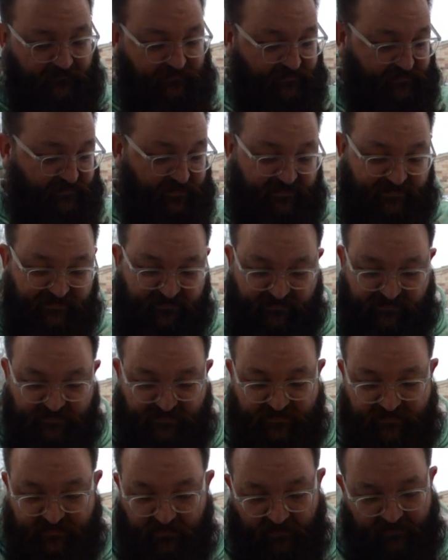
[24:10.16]

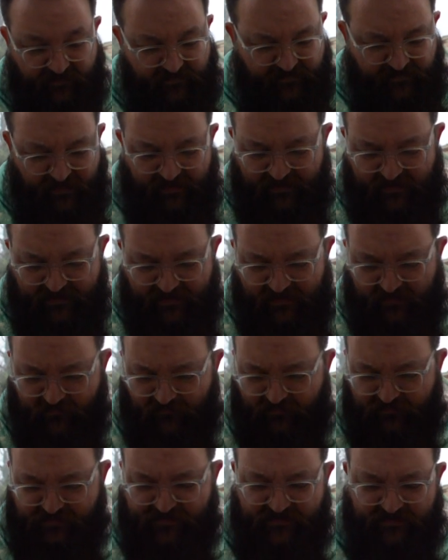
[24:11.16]
This, I think it
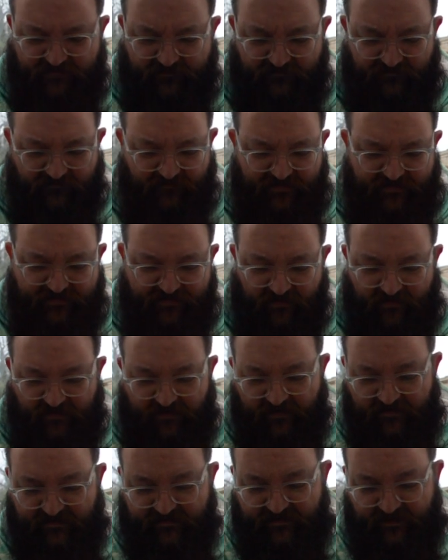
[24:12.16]
was the
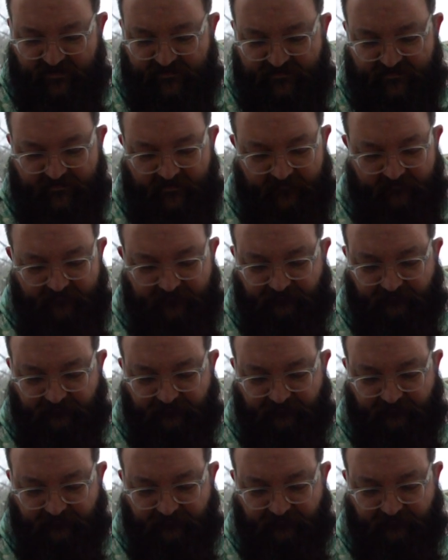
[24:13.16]
recycling centre.